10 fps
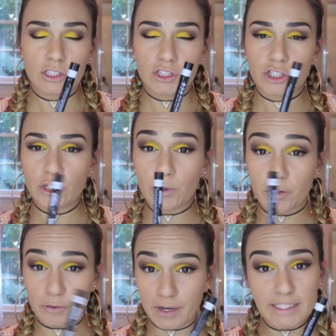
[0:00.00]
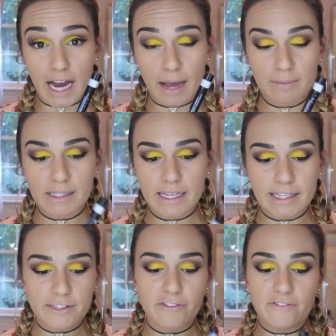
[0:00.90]
2 or 3 times.
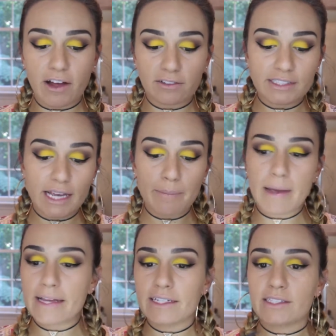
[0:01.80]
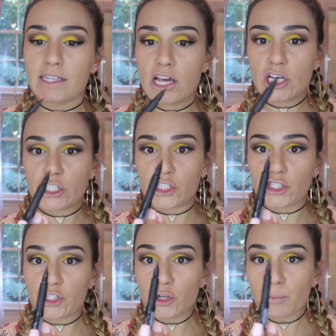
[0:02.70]
It's a felt tip and it's
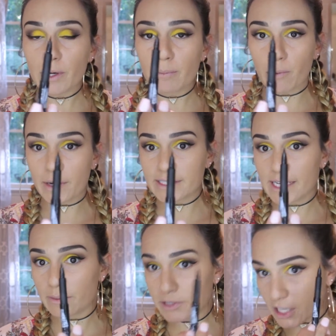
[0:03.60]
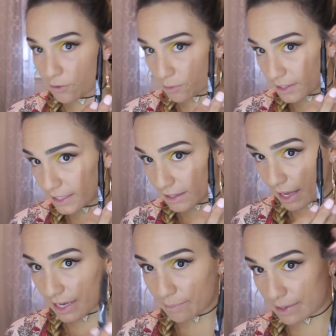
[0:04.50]
super pointed, which I really
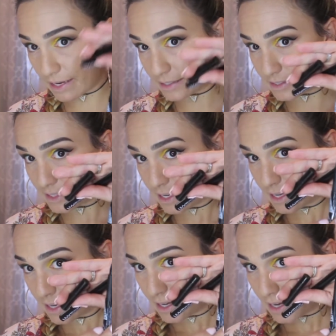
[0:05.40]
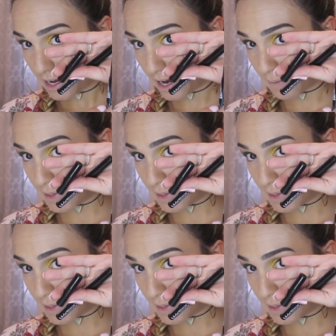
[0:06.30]
like because, I